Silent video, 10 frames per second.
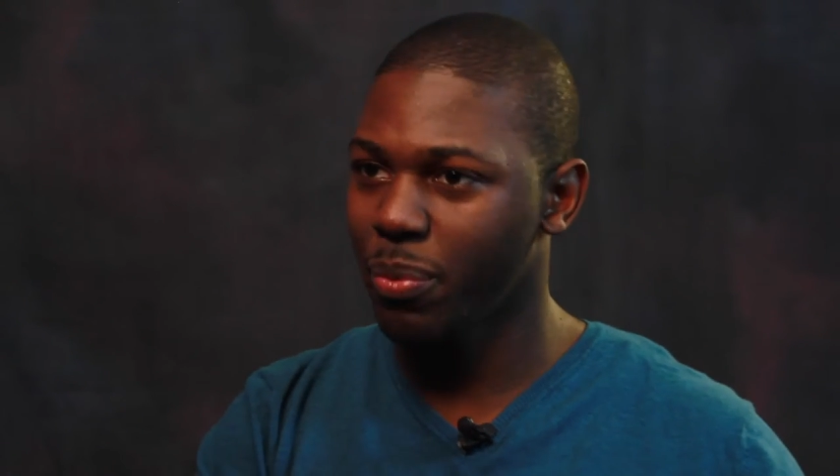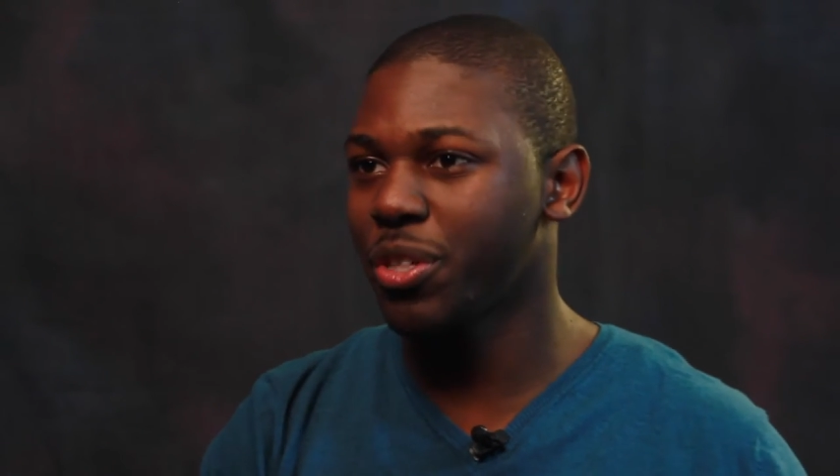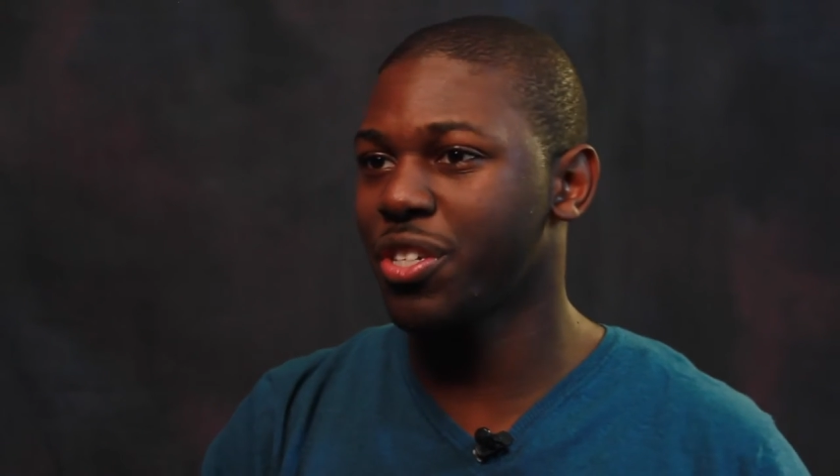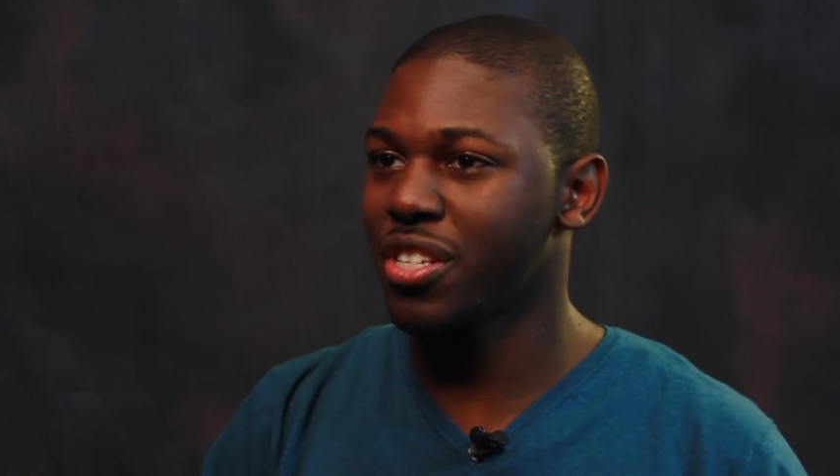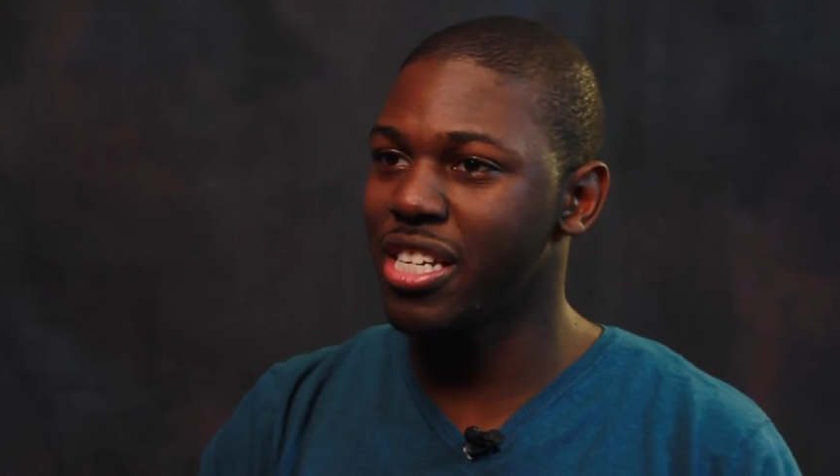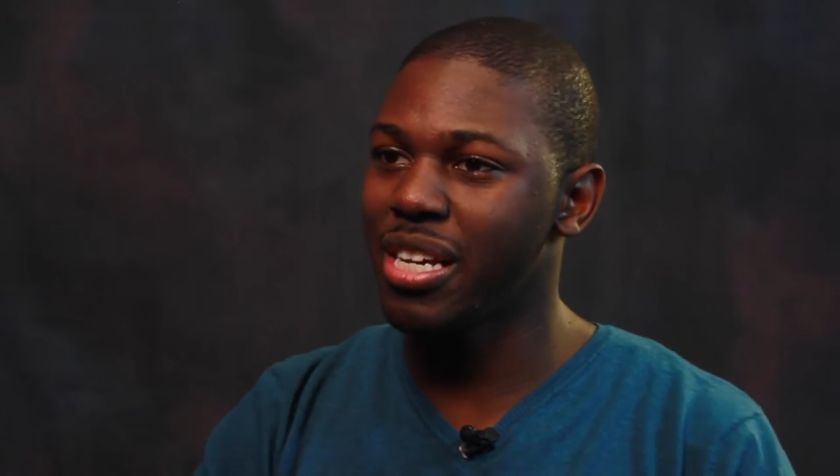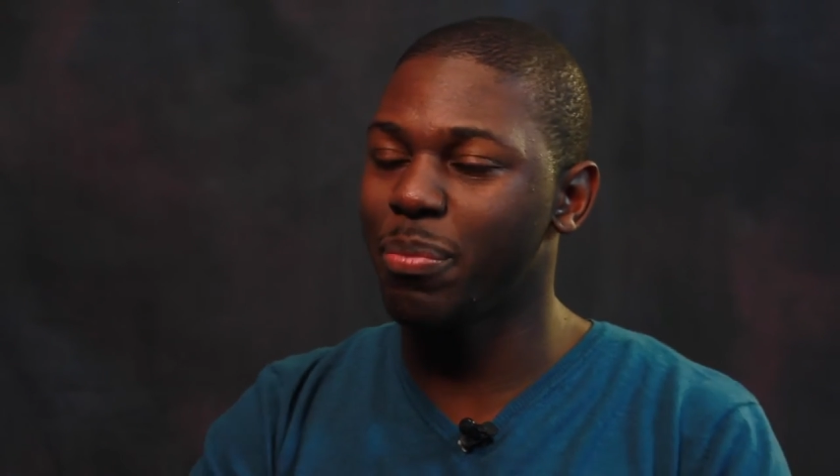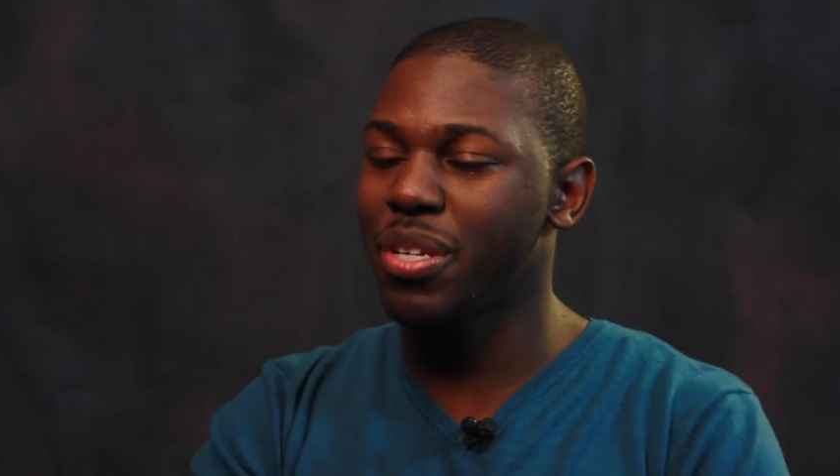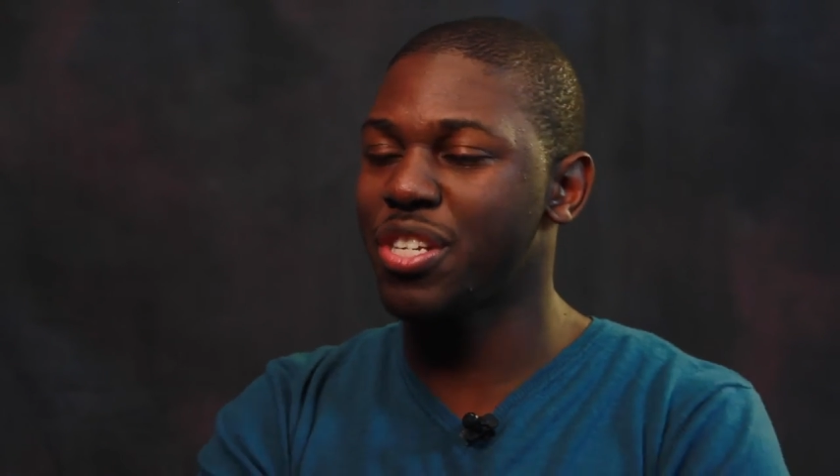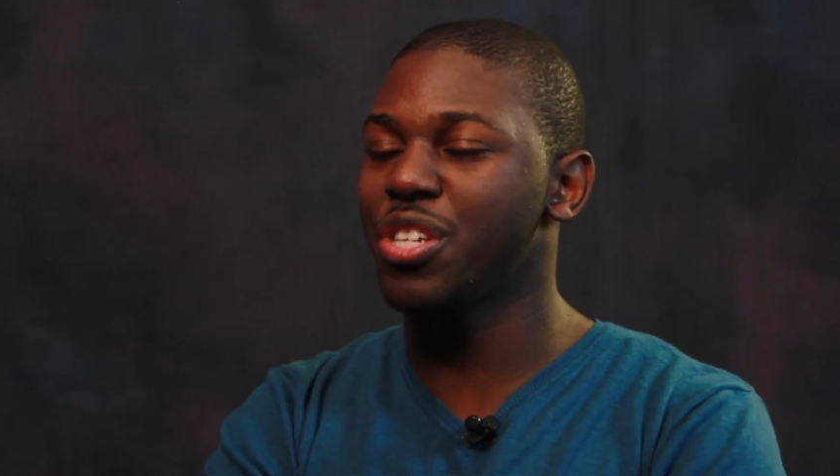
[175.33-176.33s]
which is the
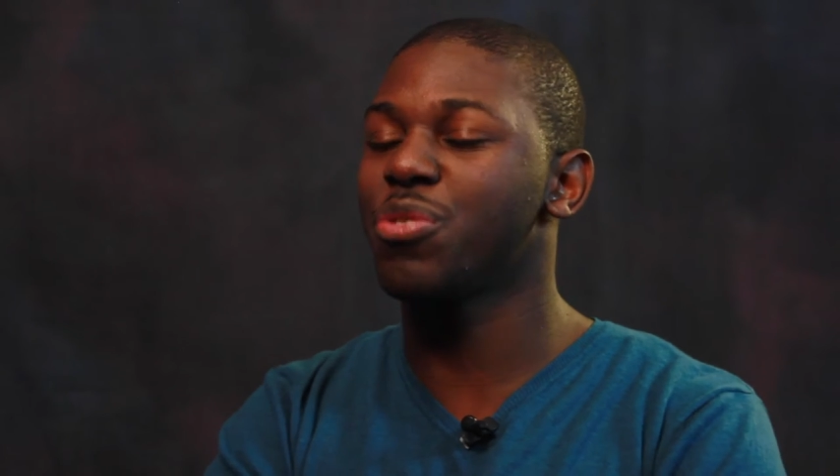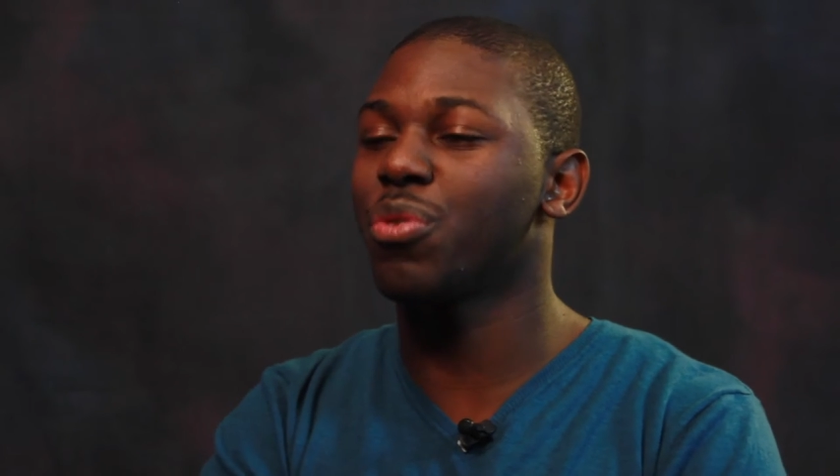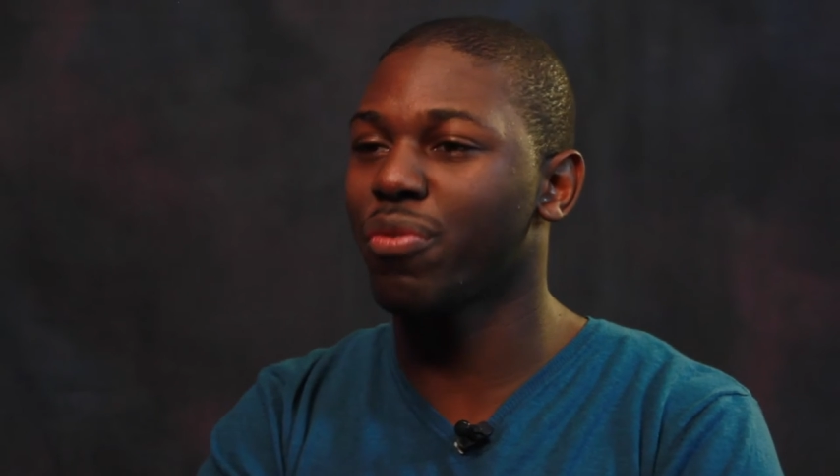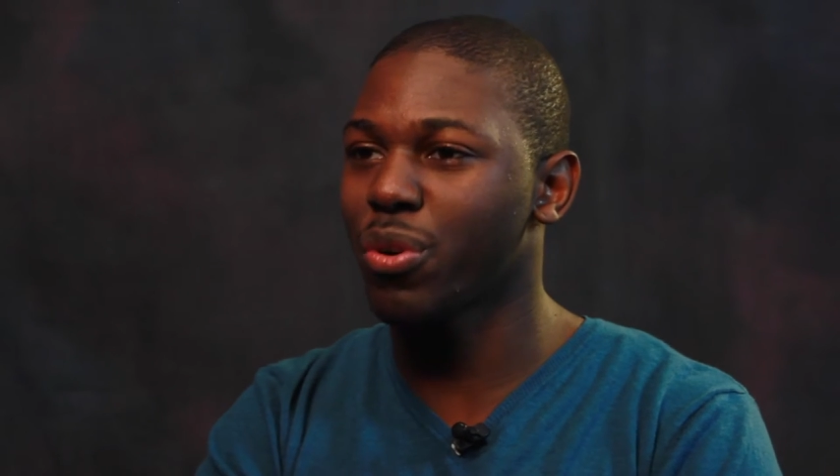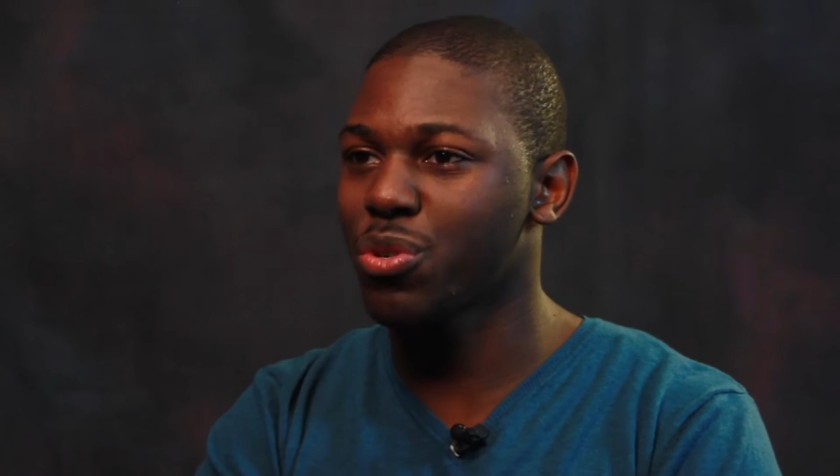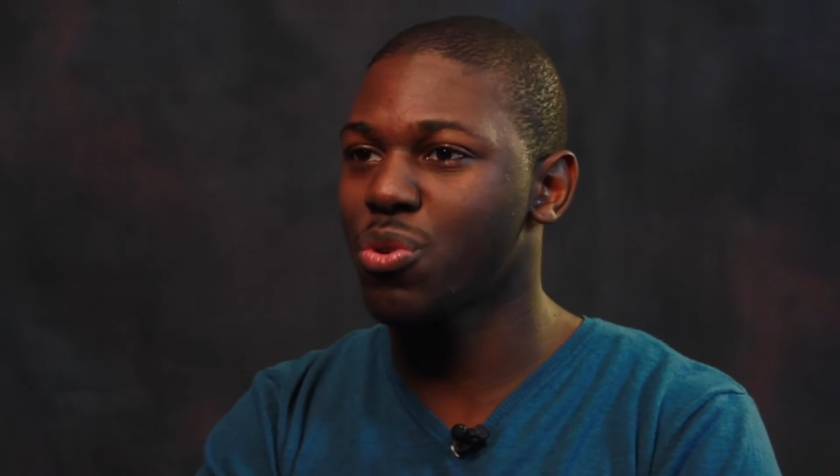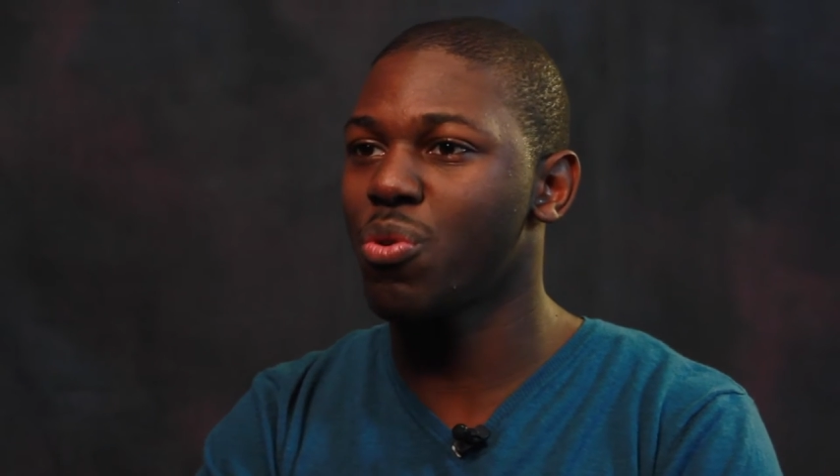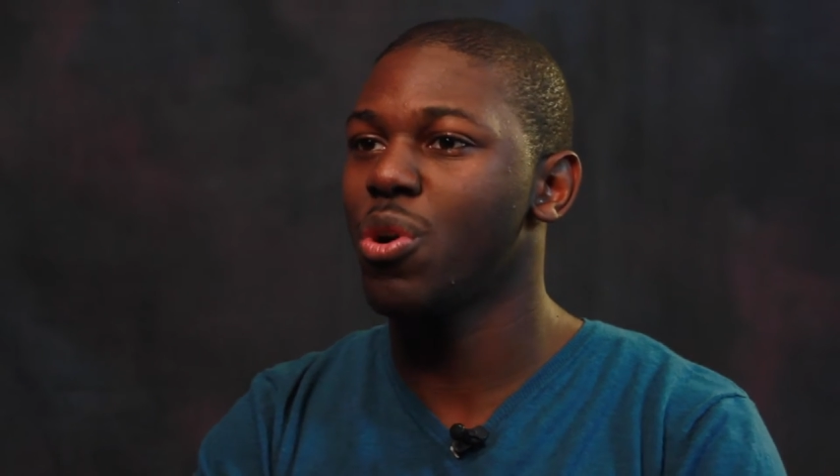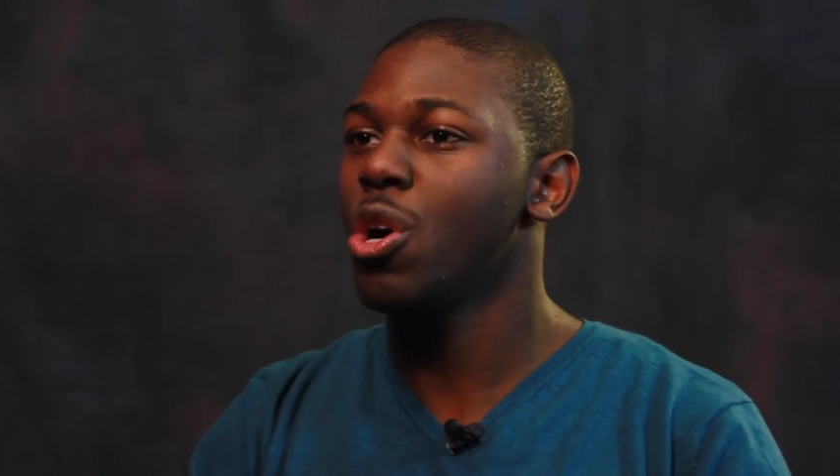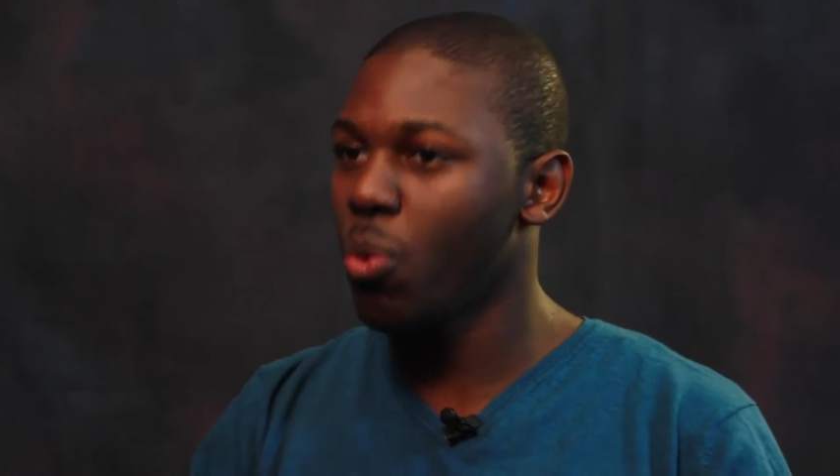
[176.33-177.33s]
NBC Universal